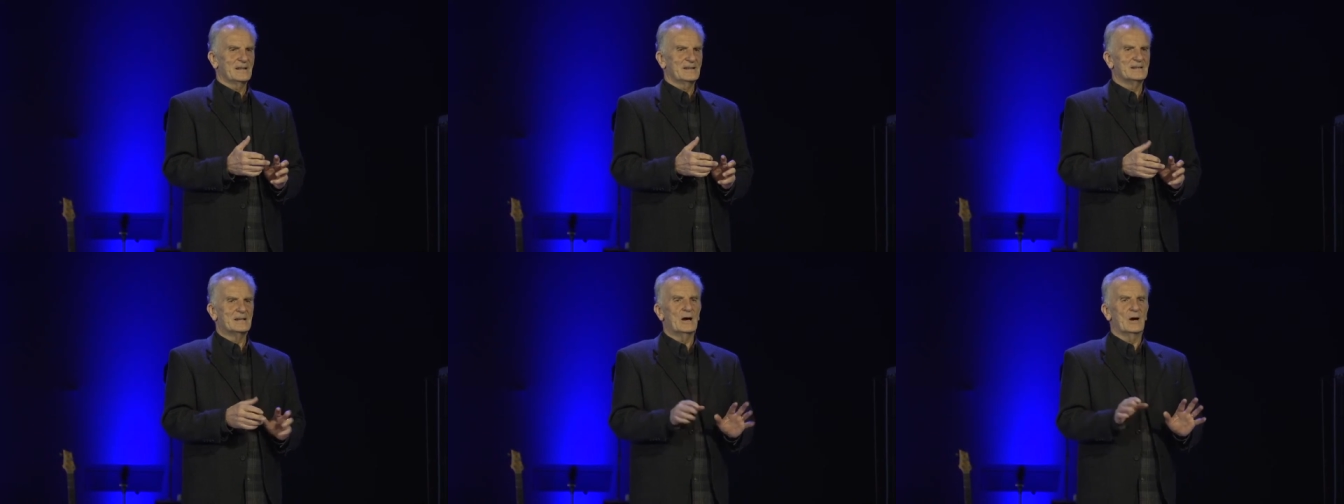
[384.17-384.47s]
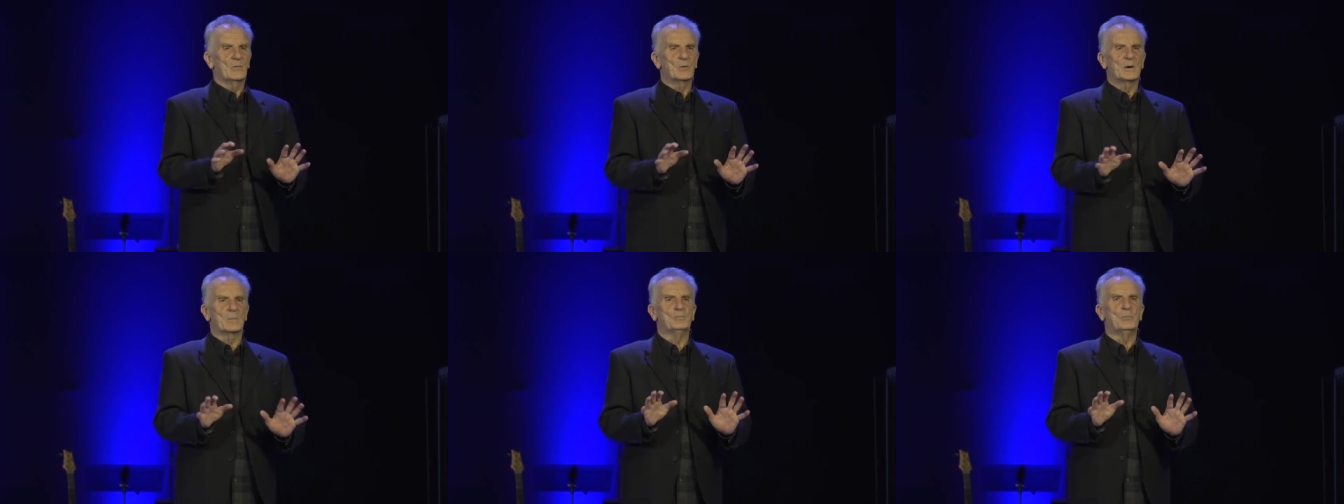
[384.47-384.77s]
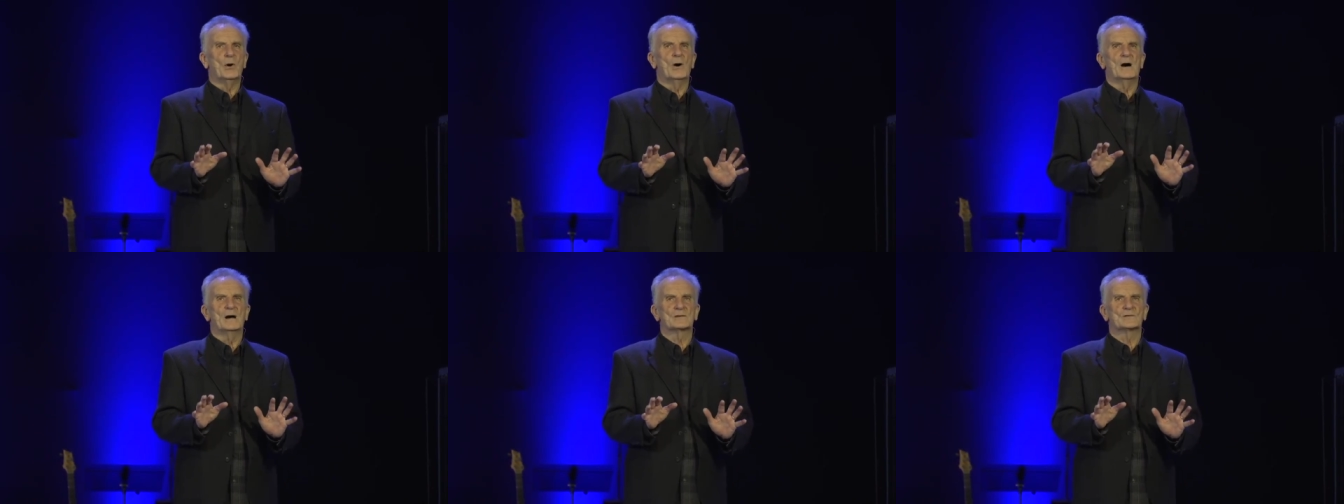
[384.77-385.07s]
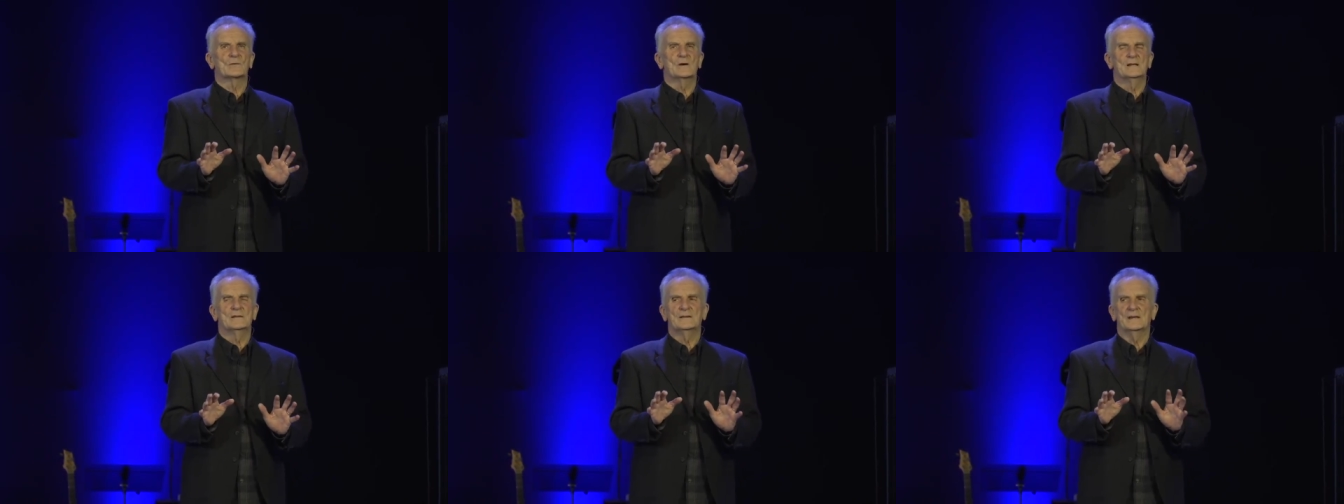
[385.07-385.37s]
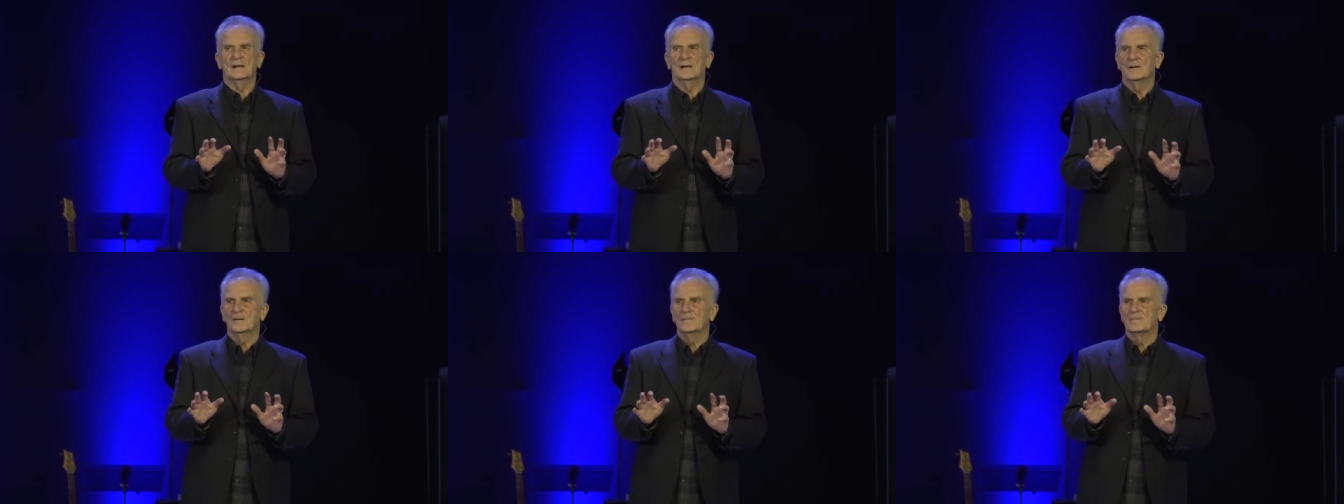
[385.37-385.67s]
Now, I want to pause right
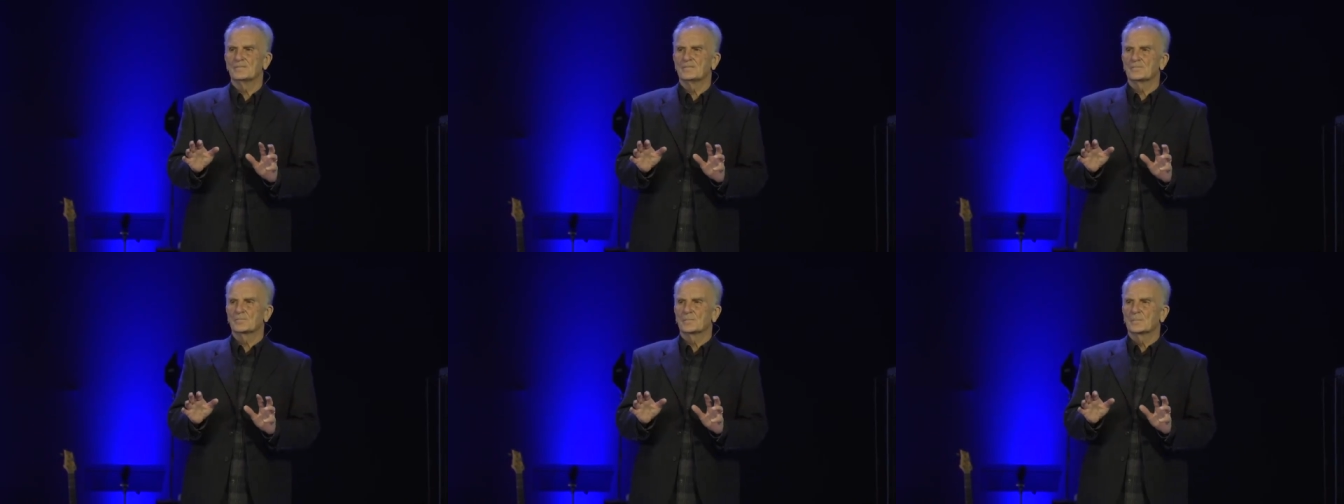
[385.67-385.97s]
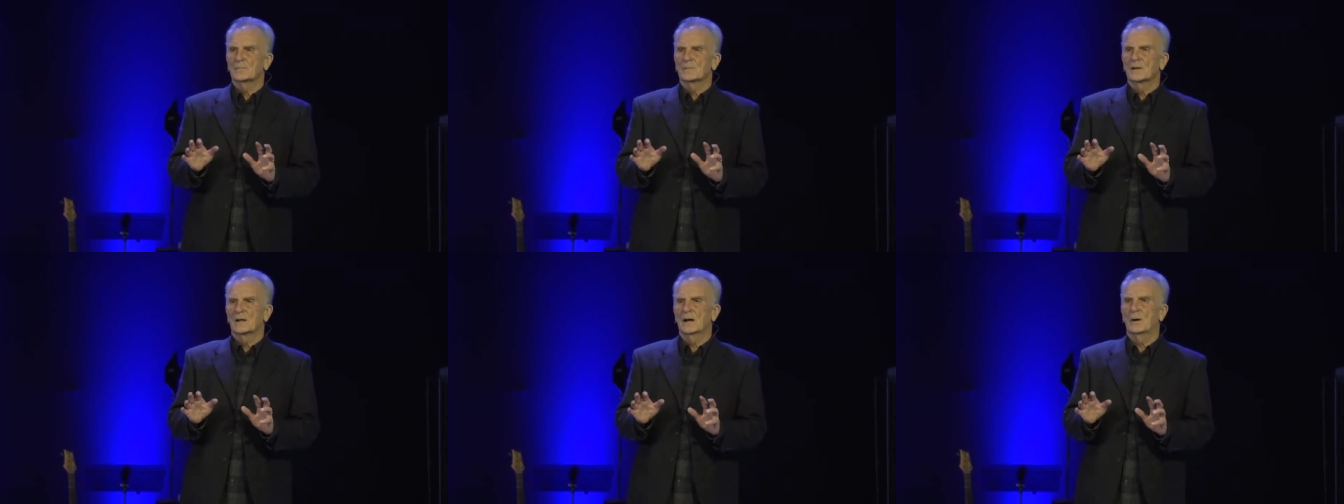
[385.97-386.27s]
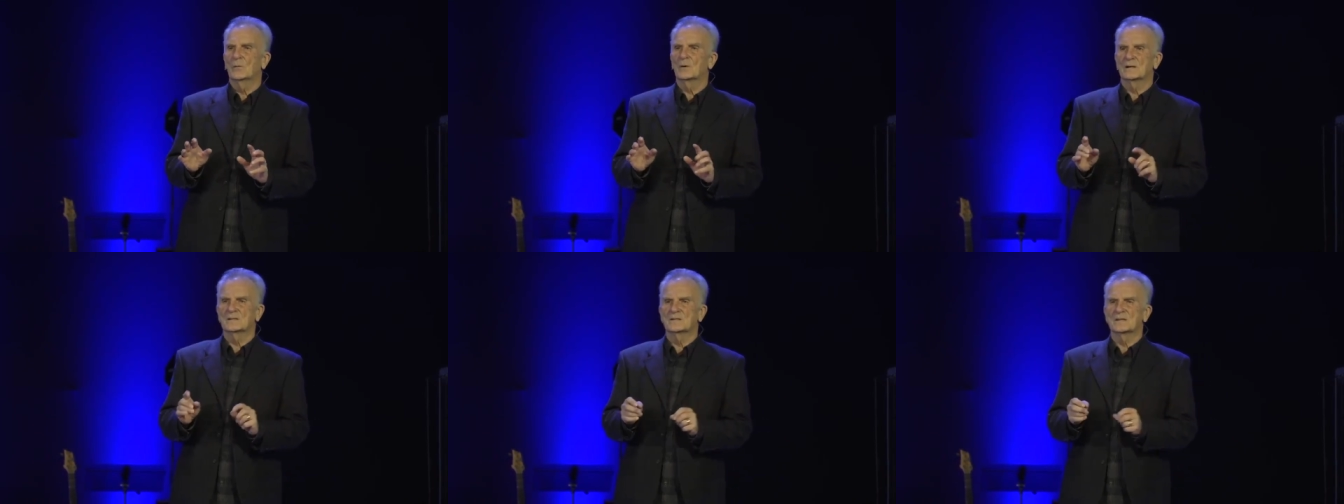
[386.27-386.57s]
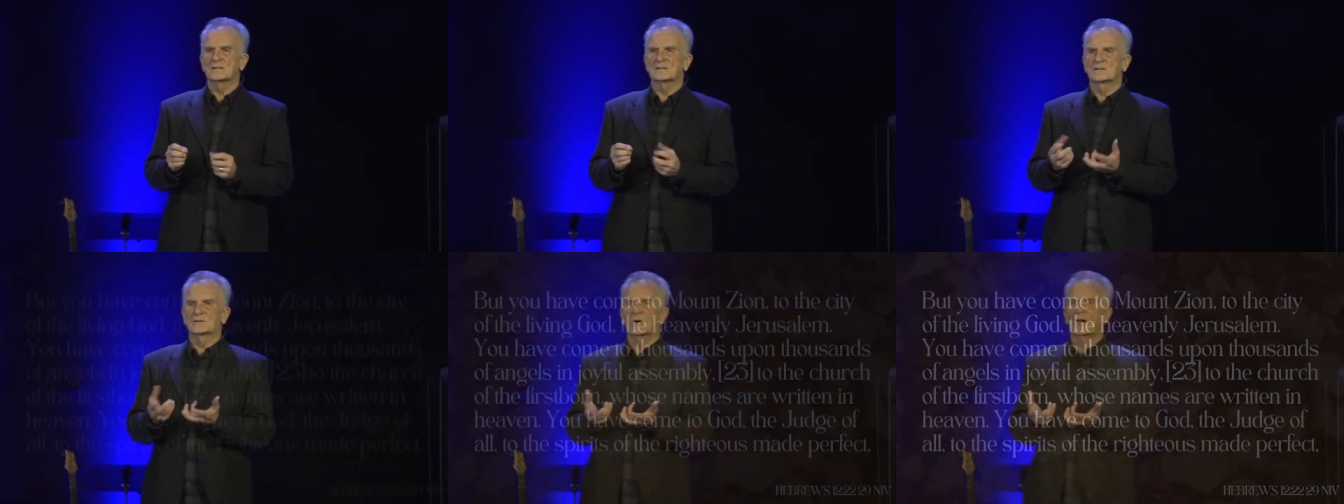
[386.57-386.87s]
there. I want to just